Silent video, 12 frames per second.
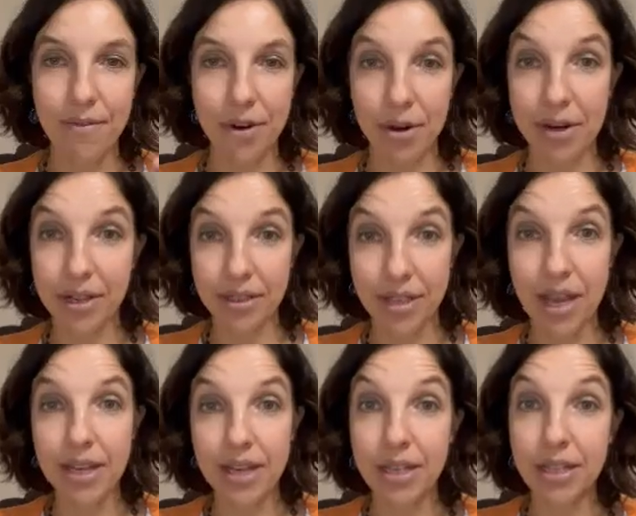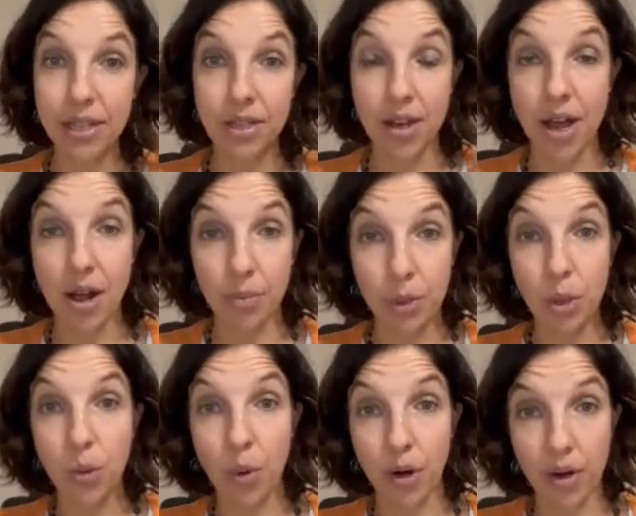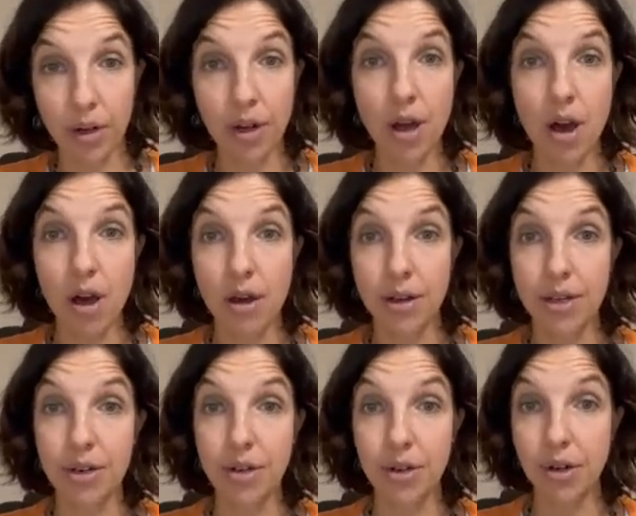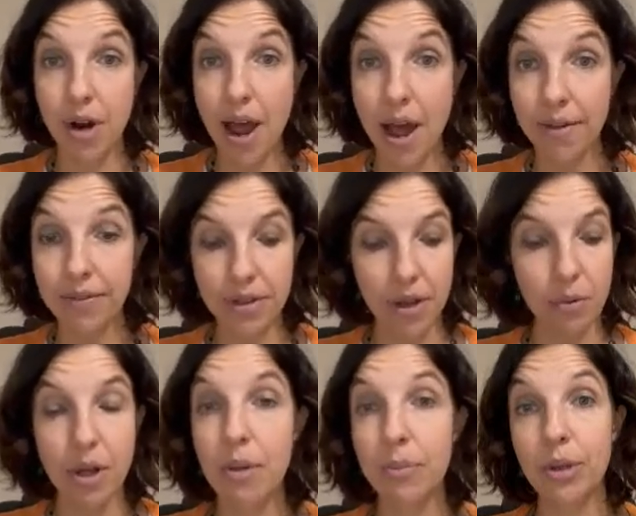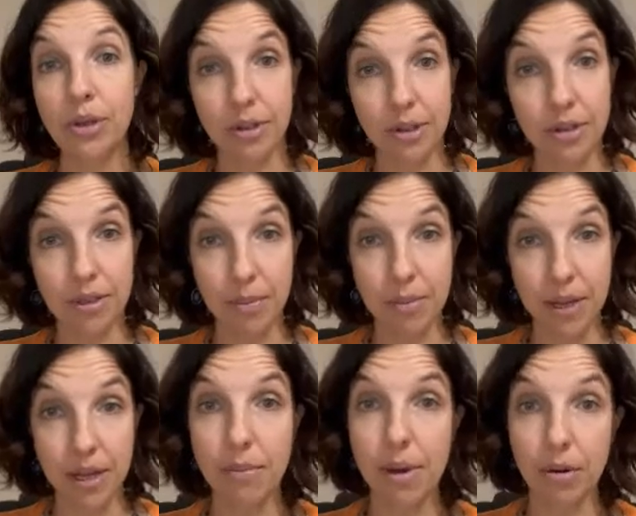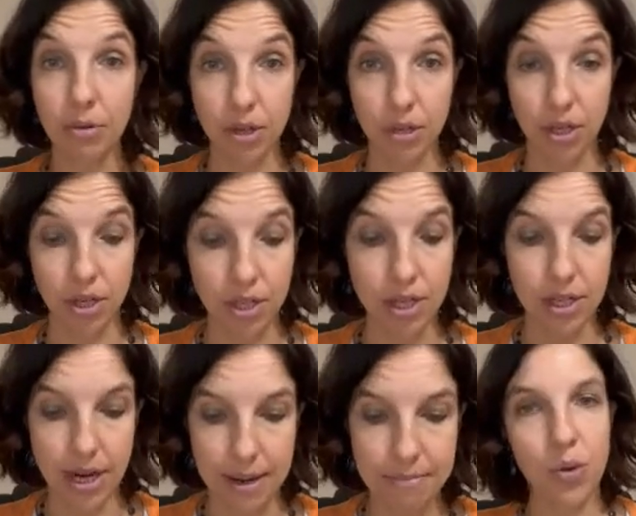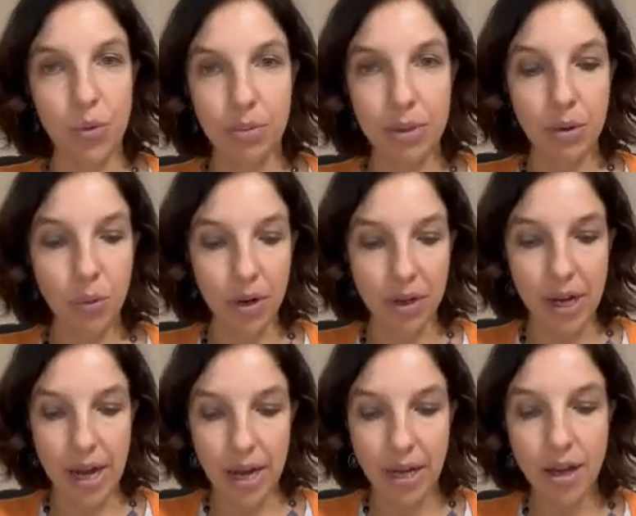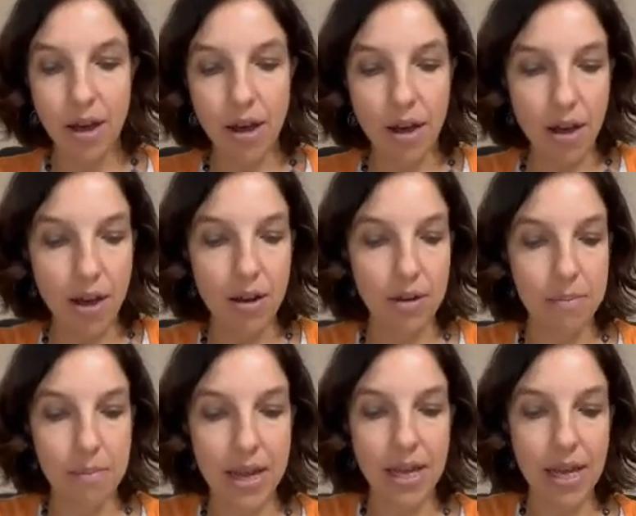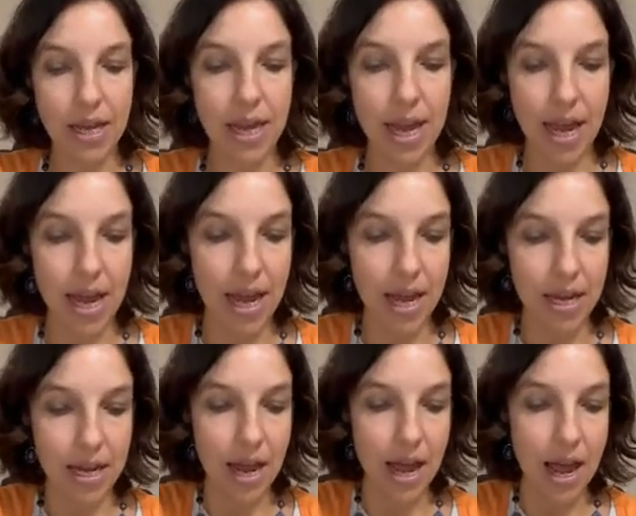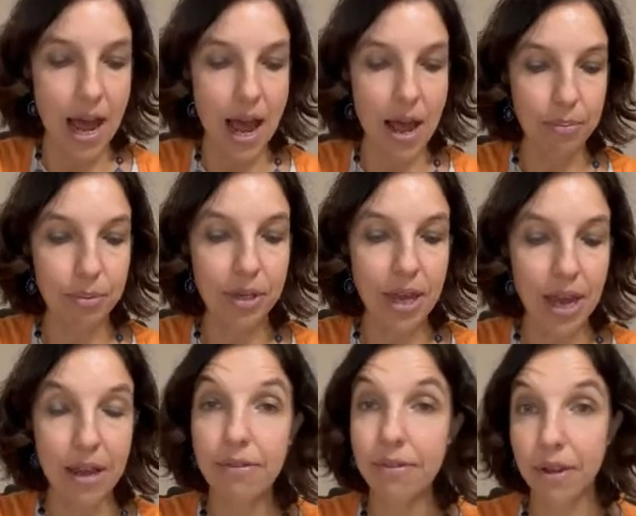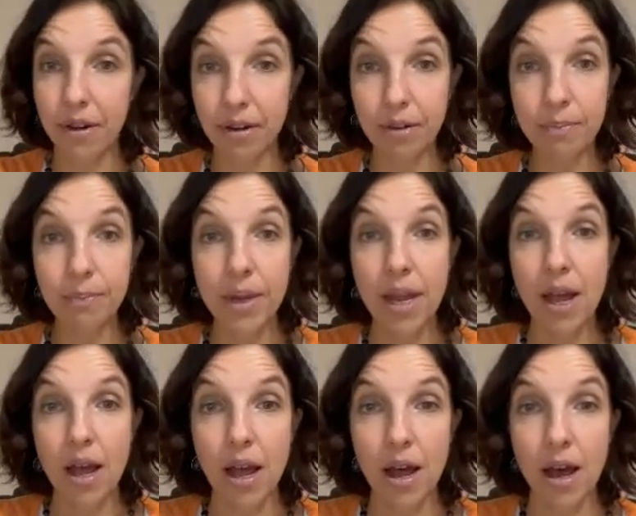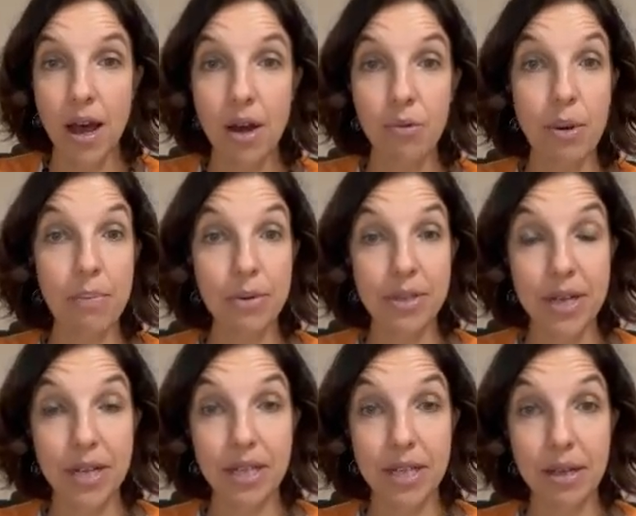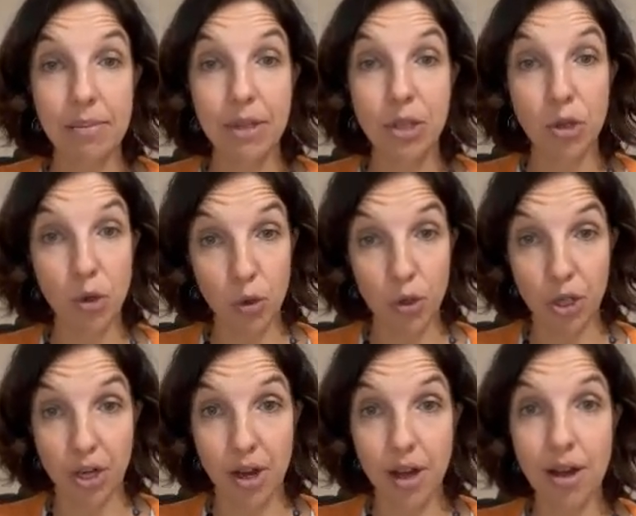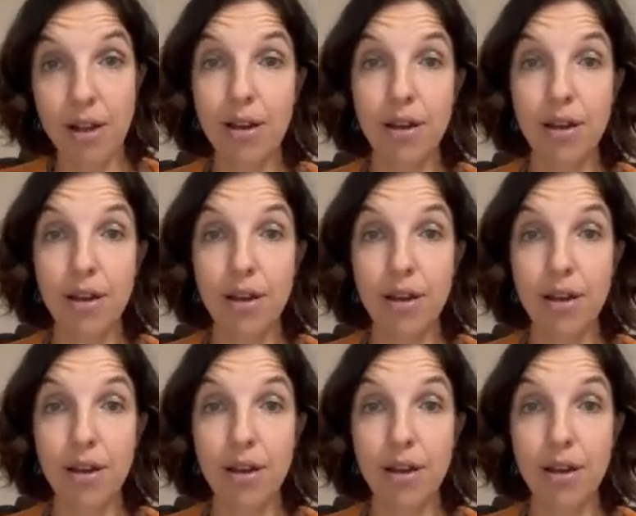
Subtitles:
I'm very excited to help you work on your craft that will help you learn something about Russia today. You will be working on making an applique figure representing a Matryoshka,